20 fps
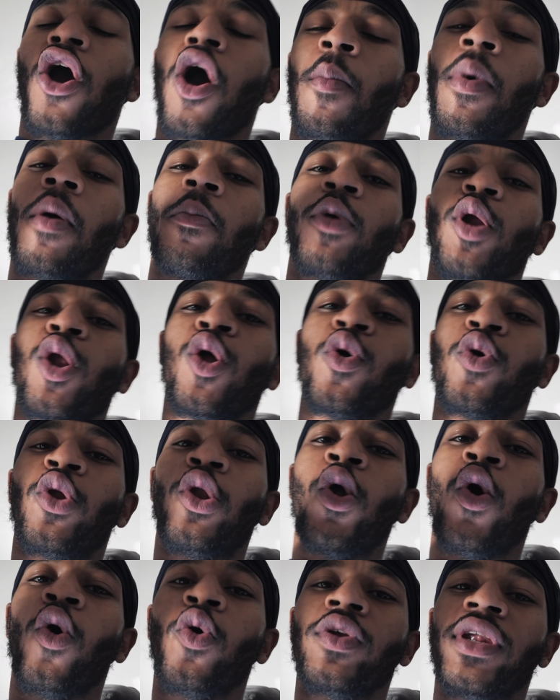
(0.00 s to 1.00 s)
Comment below
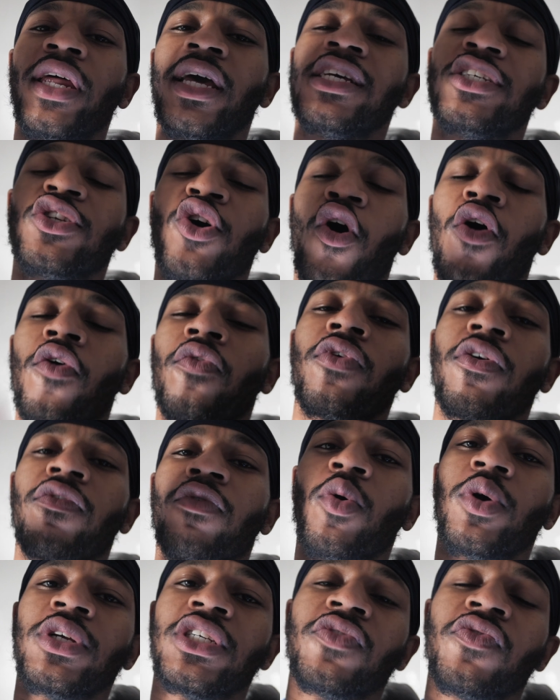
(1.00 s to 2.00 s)
no days off. If
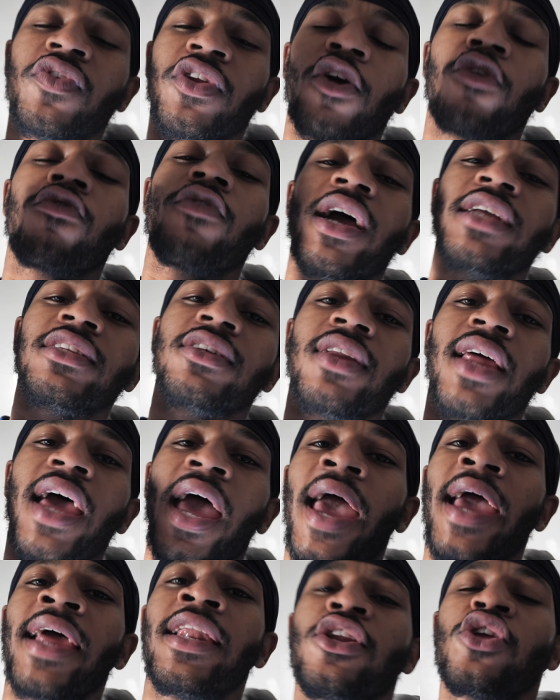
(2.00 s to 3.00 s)
you watch this video right to
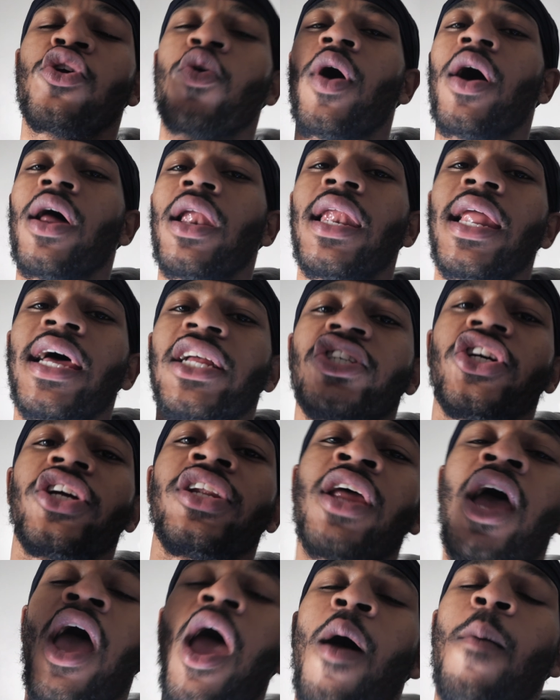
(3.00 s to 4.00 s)
the end, you are a
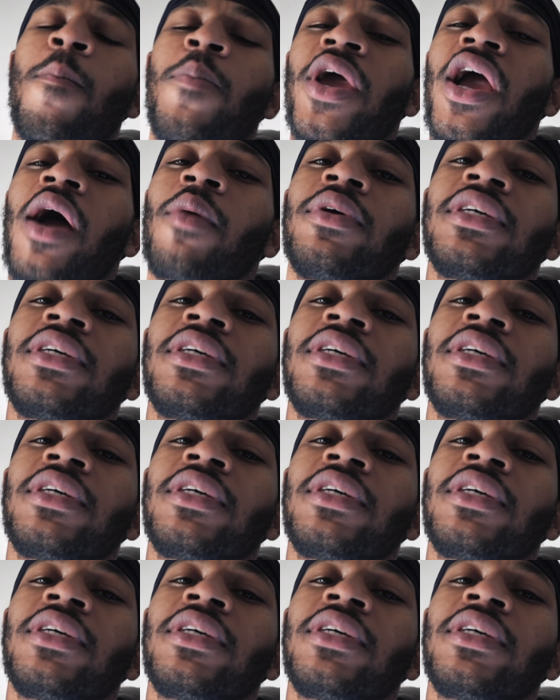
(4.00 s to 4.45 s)
legend. Big up